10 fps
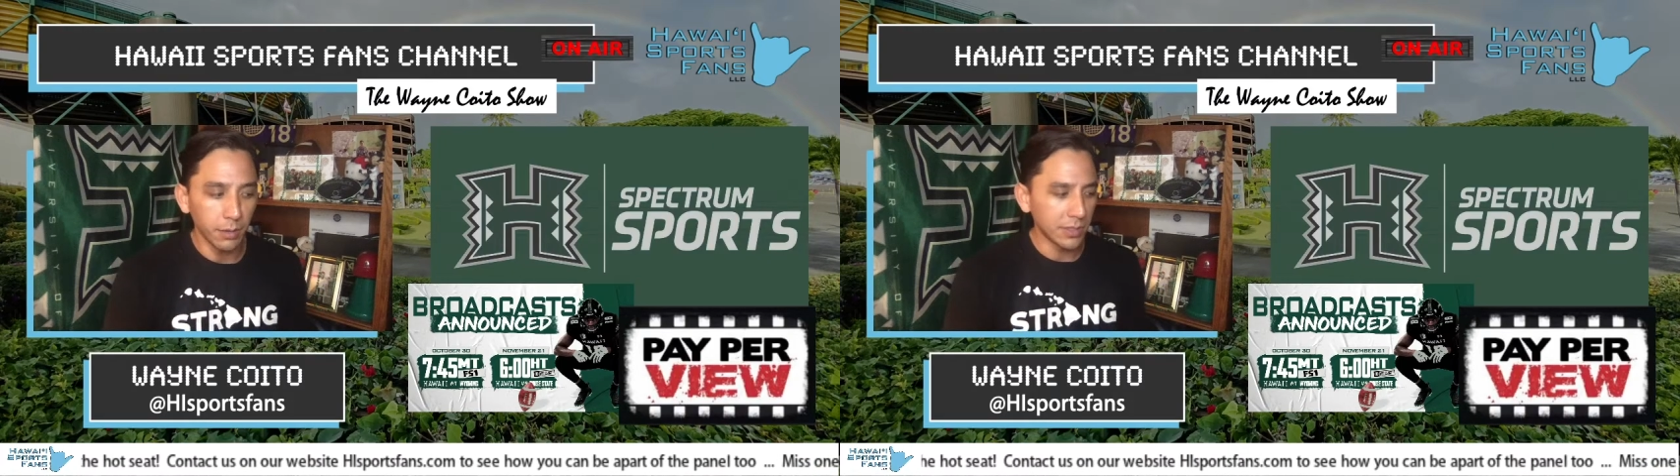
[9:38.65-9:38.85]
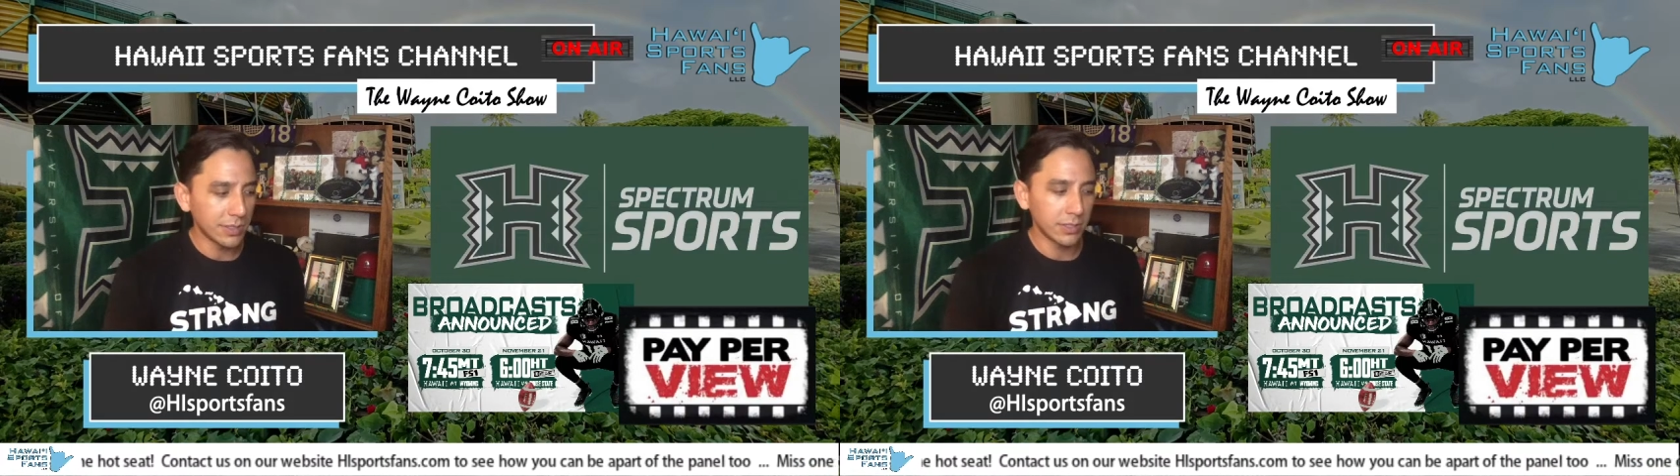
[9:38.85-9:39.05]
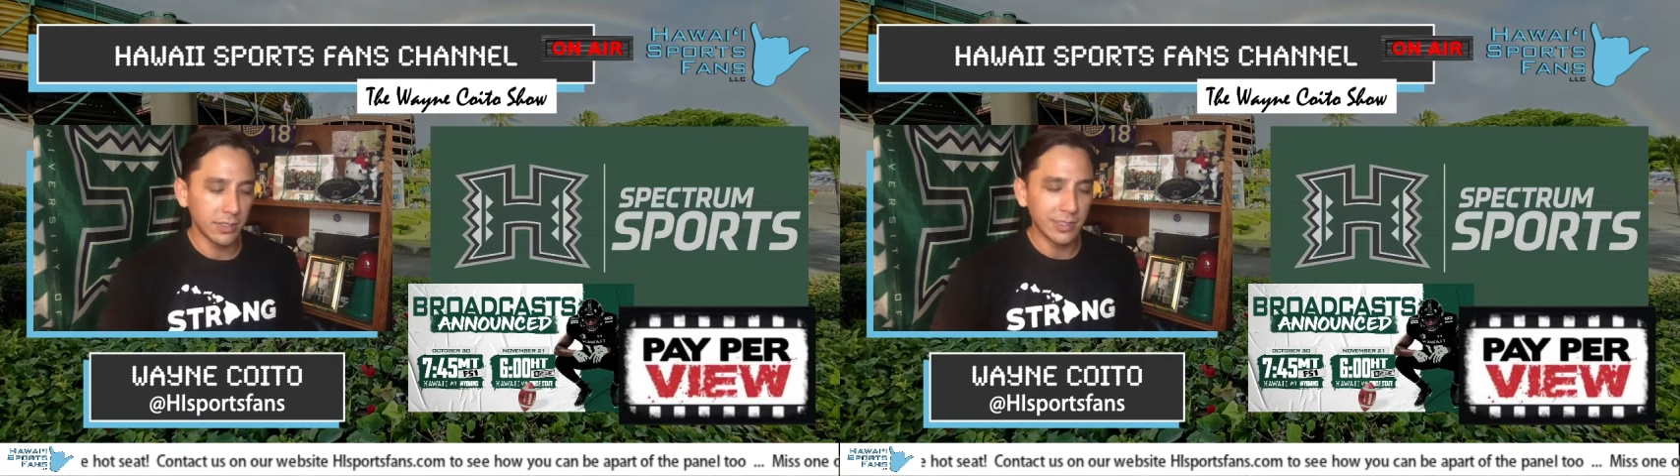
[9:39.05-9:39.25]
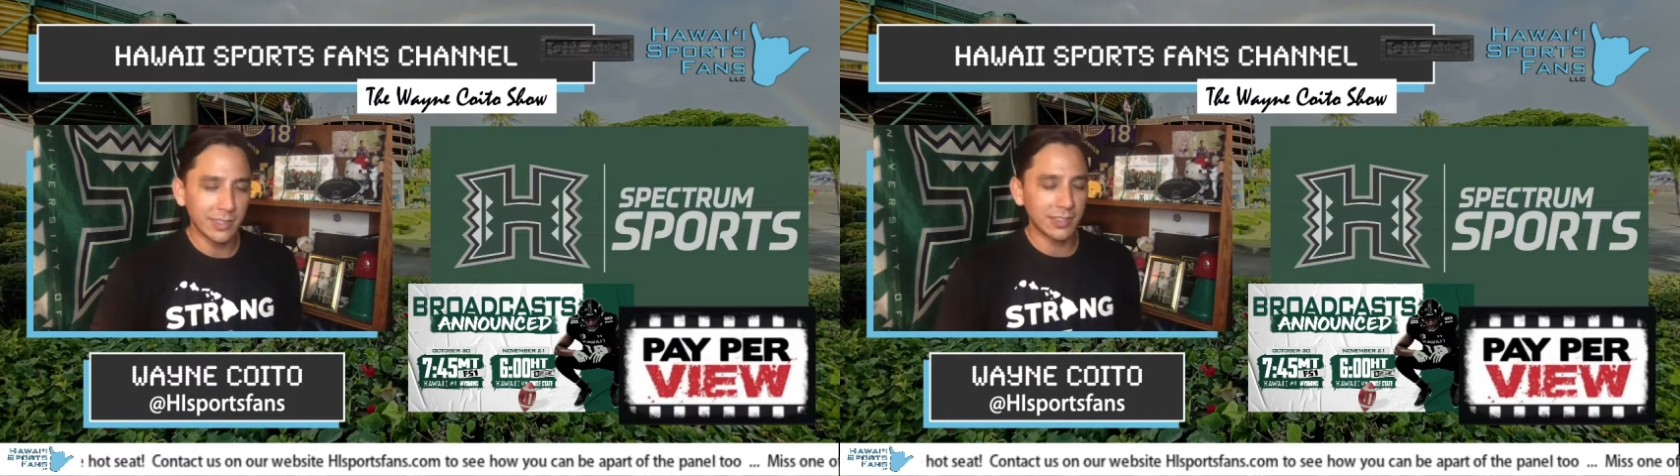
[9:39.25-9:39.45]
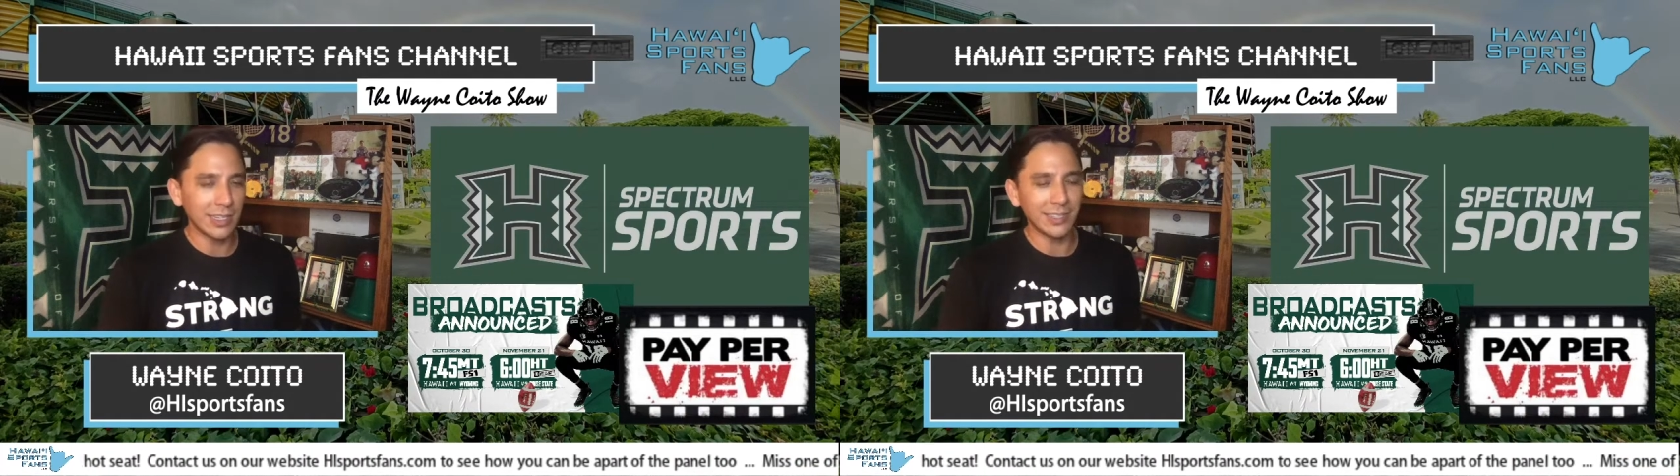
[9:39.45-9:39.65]

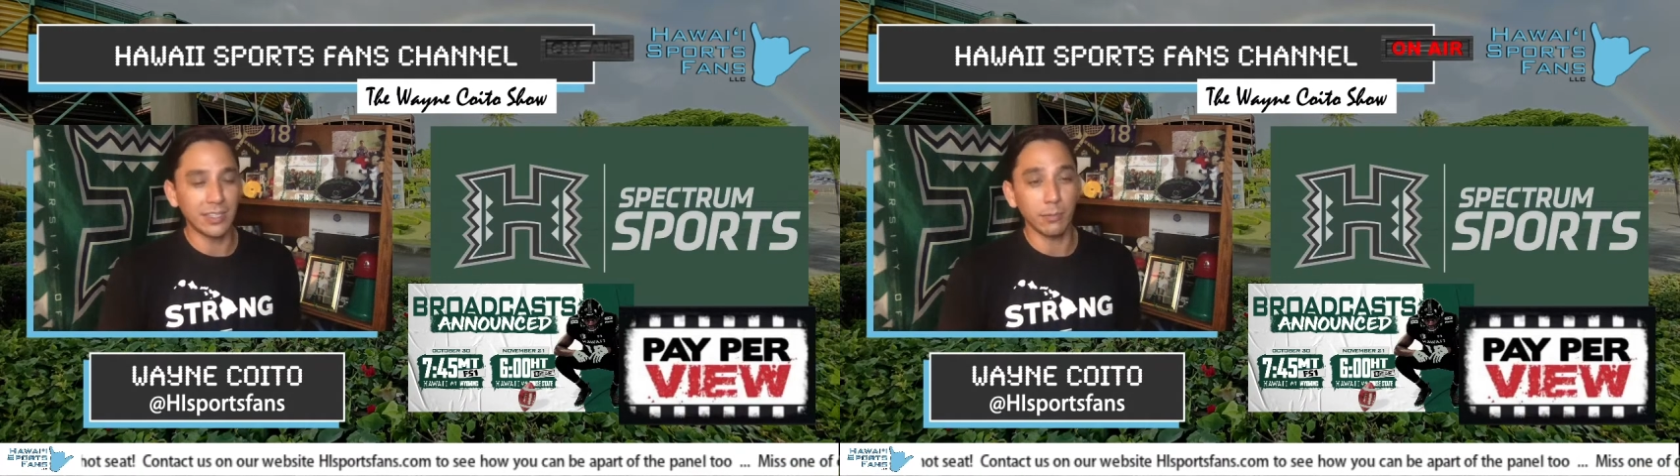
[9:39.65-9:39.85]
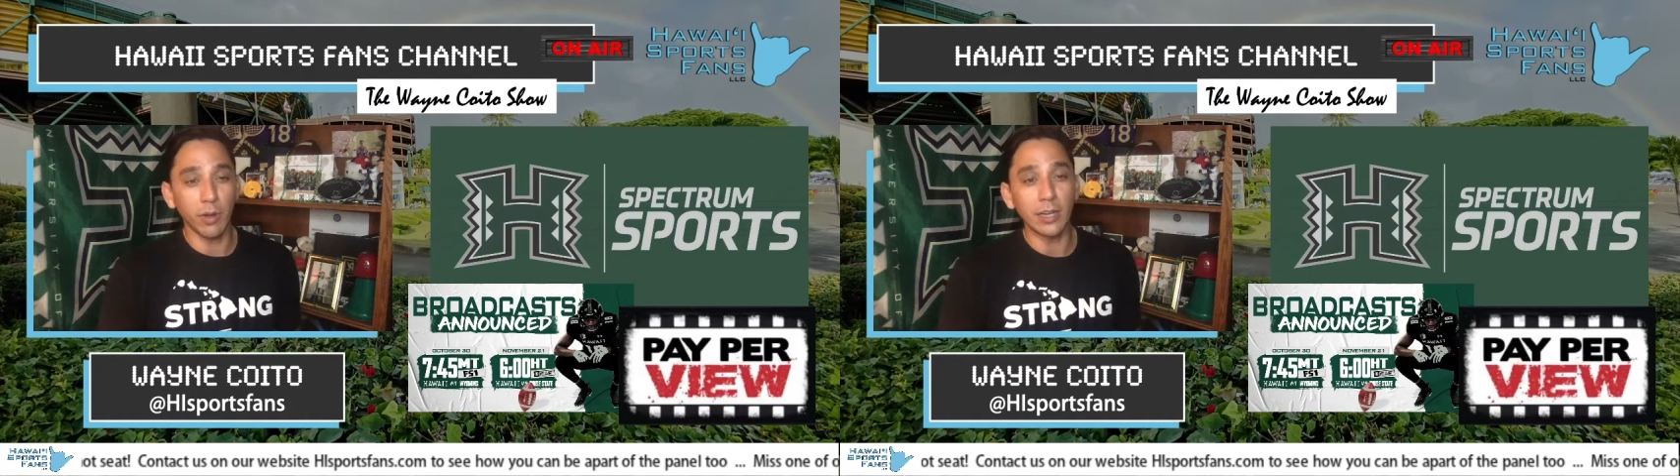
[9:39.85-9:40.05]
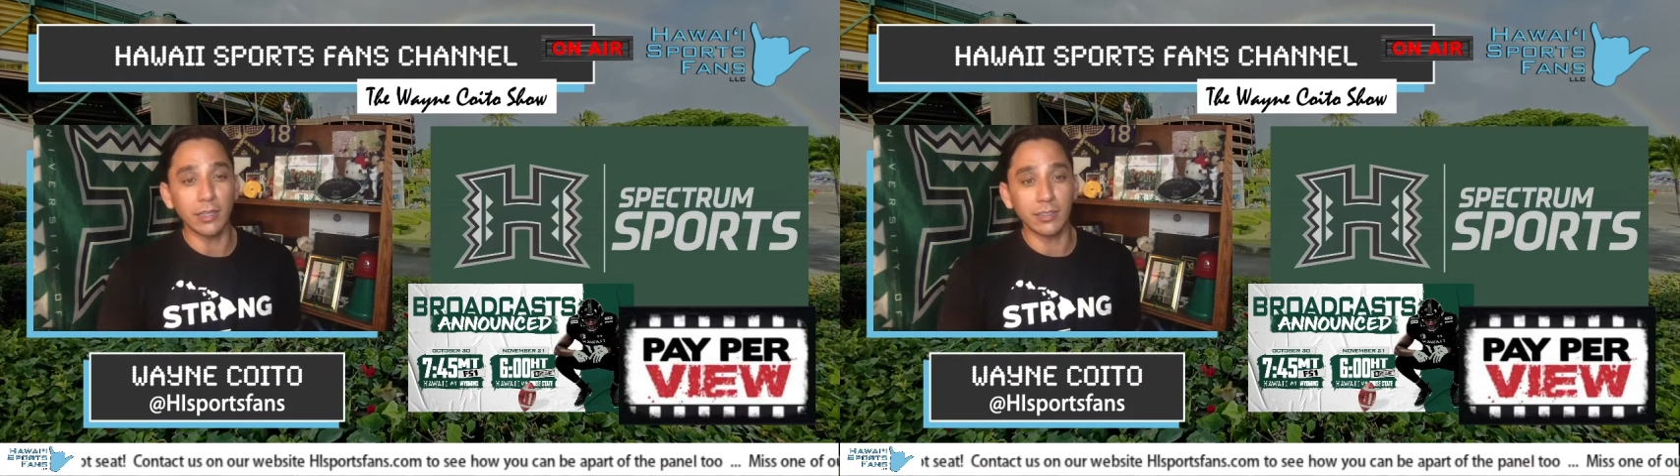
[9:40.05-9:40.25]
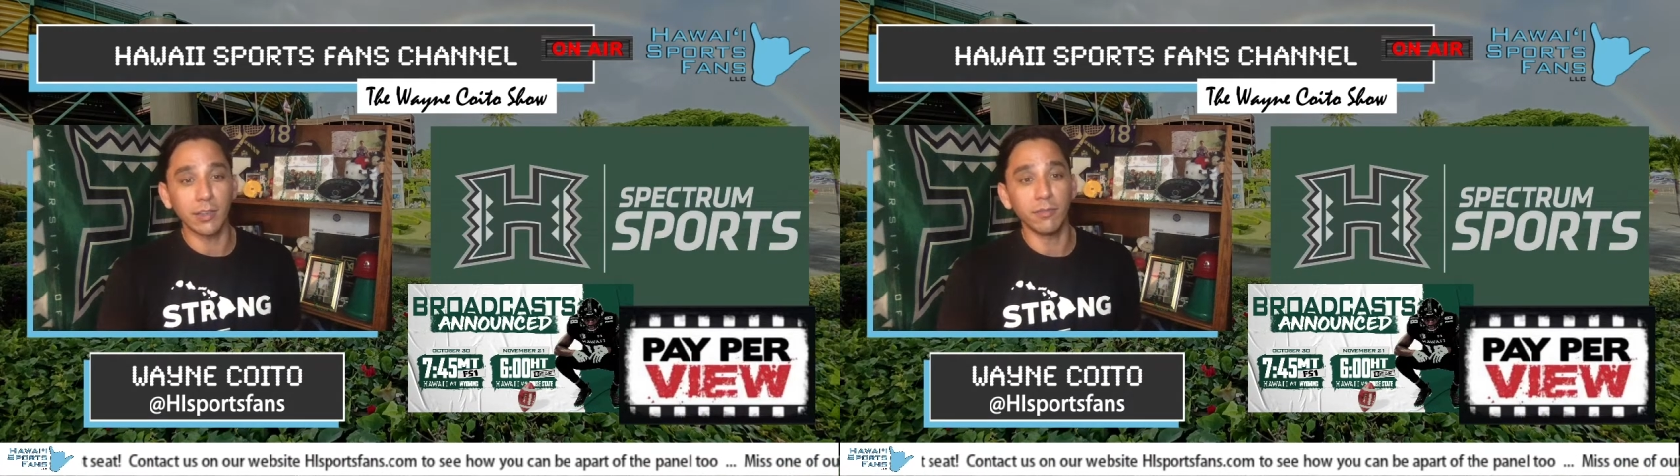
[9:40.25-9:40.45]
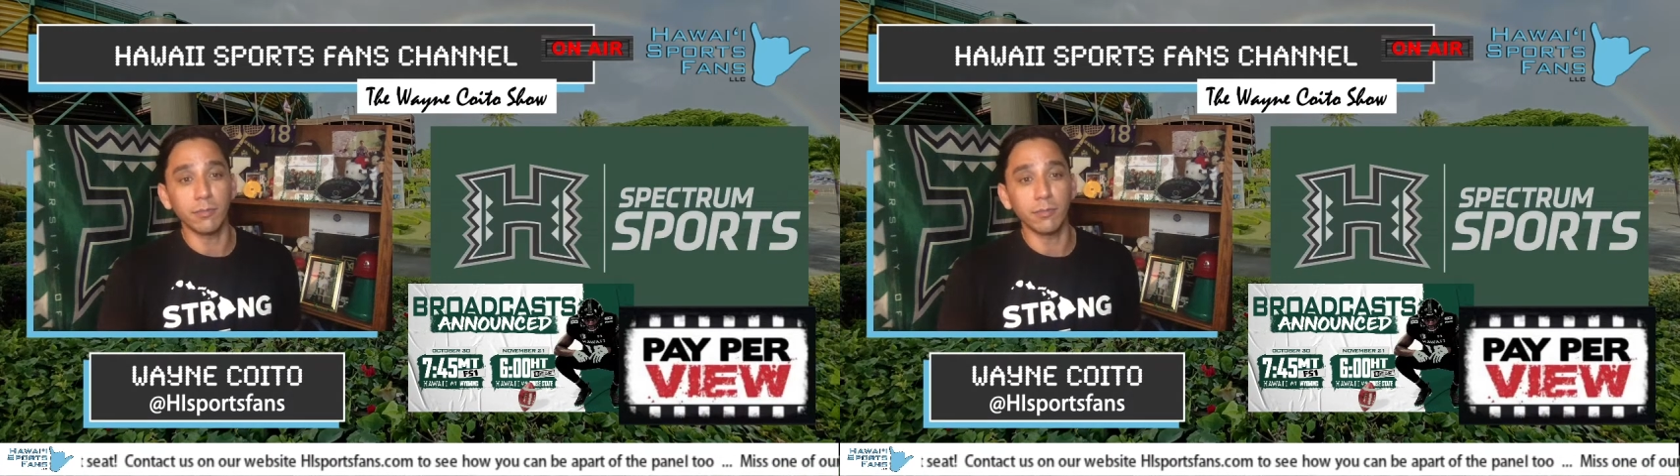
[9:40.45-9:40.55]
it's just a product of